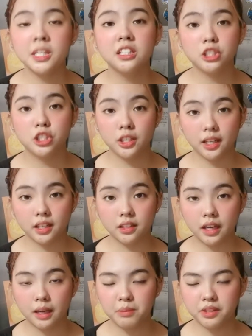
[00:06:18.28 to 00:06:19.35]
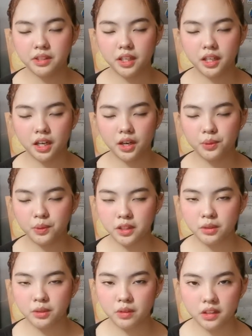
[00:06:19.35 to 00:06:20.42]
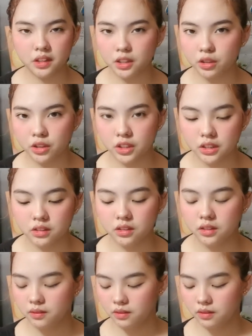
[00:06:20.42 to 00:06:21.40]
chicken. I mean, they are really good.